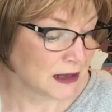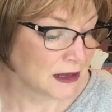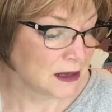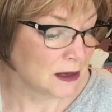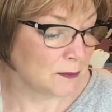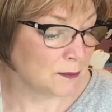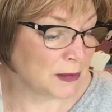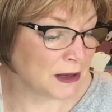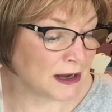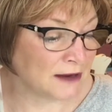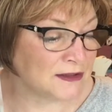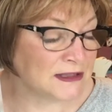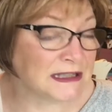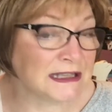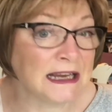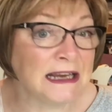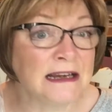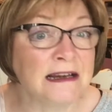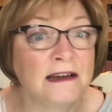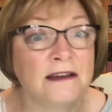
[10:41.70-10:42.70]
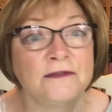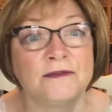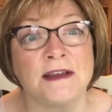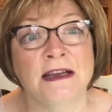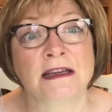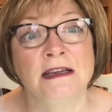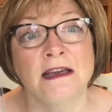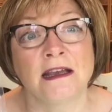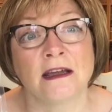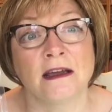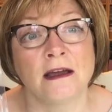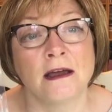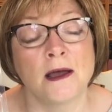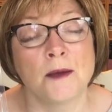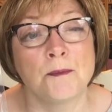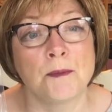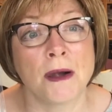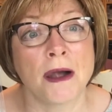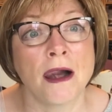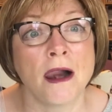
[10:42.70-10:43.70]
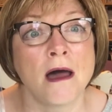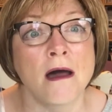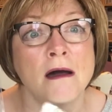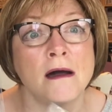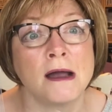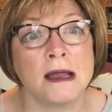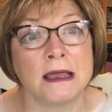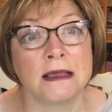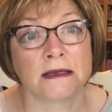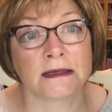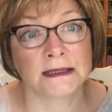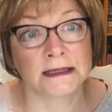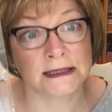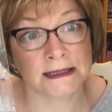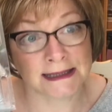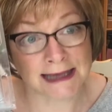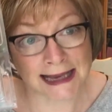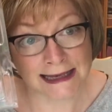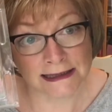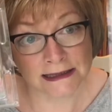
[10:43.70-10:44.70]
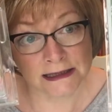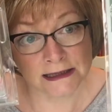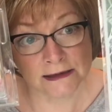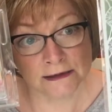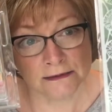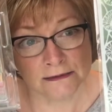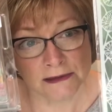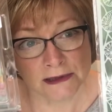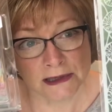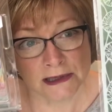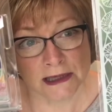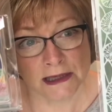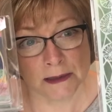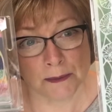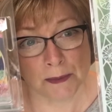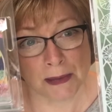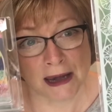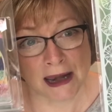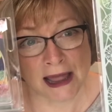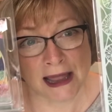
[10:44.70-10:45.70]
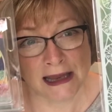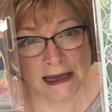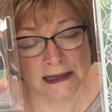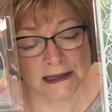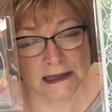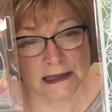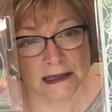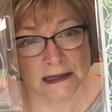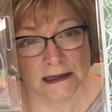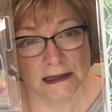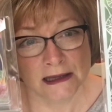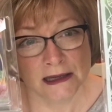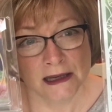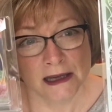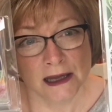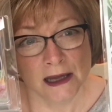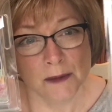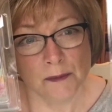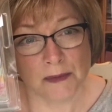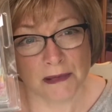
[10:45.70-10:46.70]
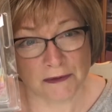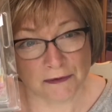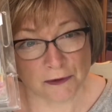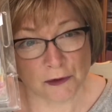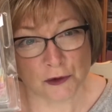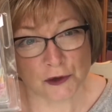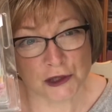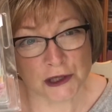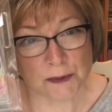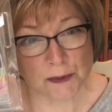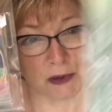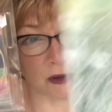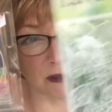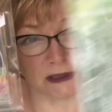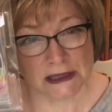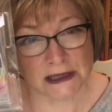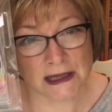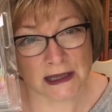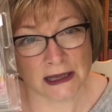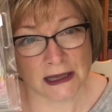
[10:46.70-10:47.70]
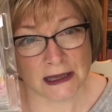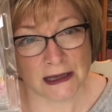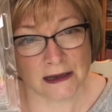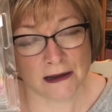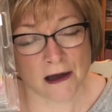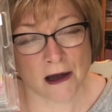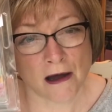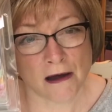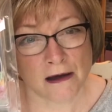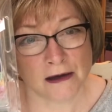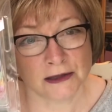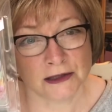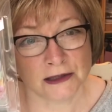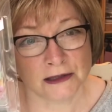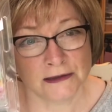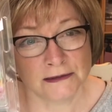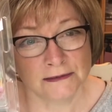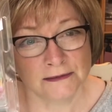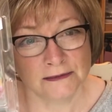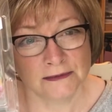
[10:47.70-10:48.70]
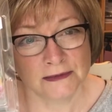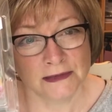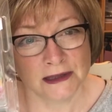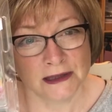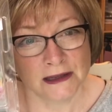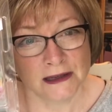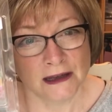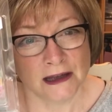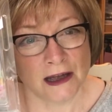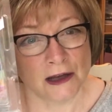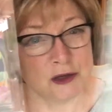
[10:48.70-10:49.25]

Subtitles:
But I've seen Lavinia apply a stencil to the plate before she puts the card on, and you